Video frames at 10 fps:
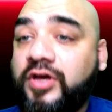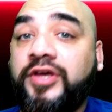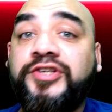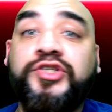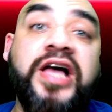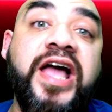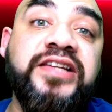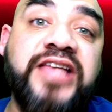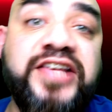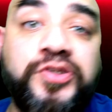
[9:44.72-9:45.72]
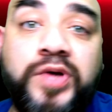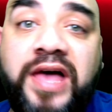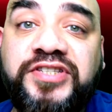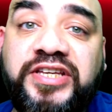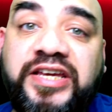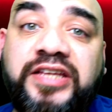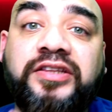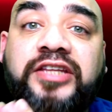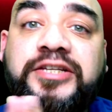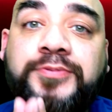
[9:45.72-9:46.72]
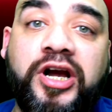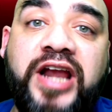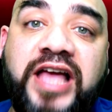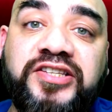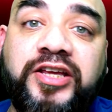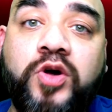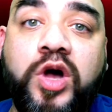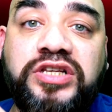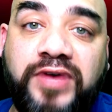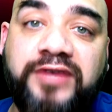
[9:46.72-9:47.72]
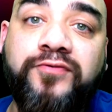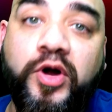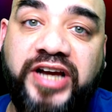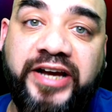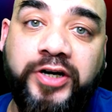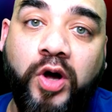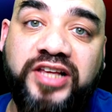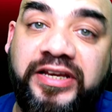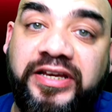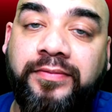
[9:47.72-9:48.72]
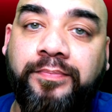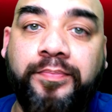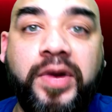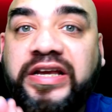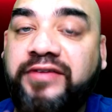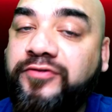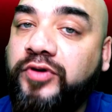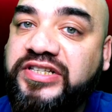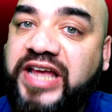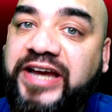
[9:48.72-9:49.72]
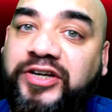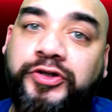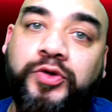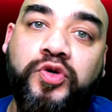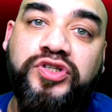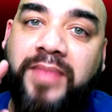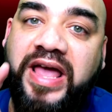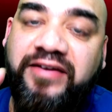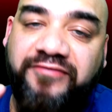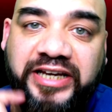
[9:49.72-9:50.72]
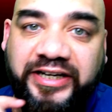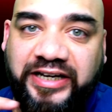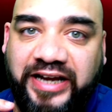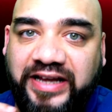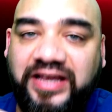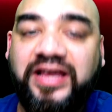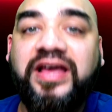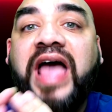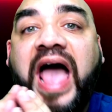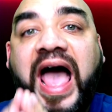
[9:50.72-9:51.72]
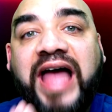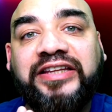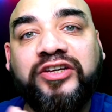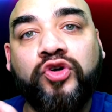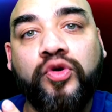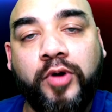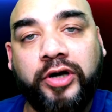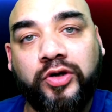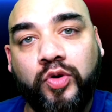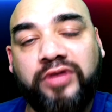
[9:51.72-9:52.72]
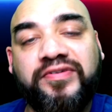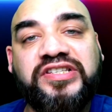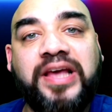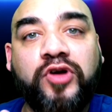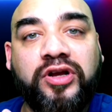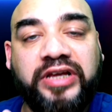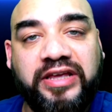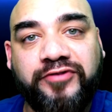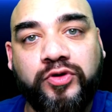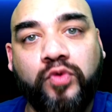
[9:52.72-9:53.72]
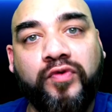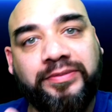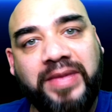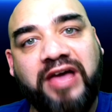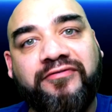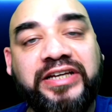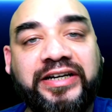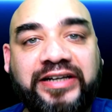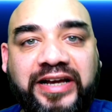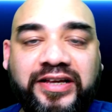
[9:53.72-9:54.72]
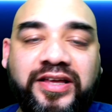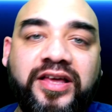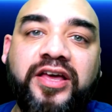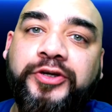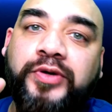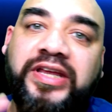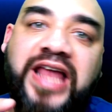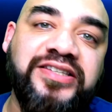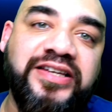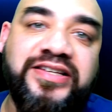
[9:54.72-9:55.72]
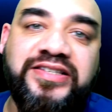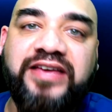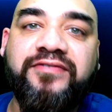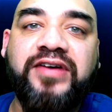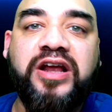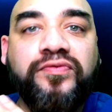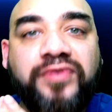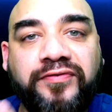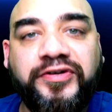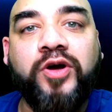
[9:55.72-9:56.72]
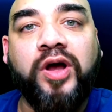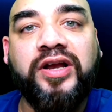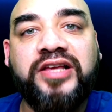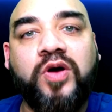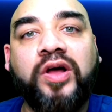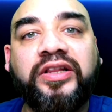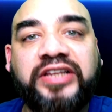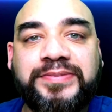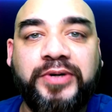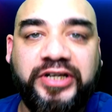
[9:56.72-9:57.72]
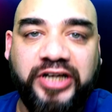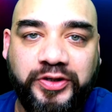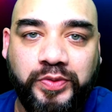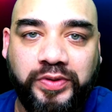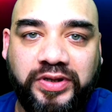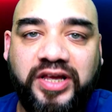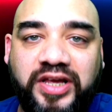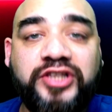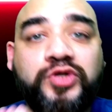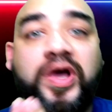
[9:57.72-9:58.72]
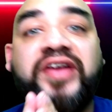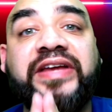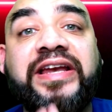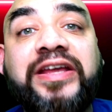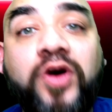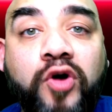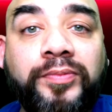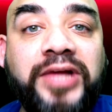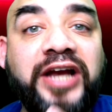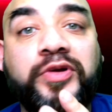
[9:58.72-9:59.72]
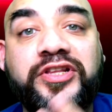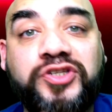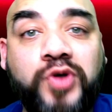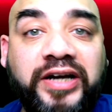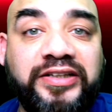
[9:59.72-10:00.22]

So guys, as you have seen, this product actually costs $149, but if you decide to use my affiliate link and the coupon code which I'm gonna give you with my affiliate link, you can actually save around $50 on this particular tool. So I really hope that you enjoyed this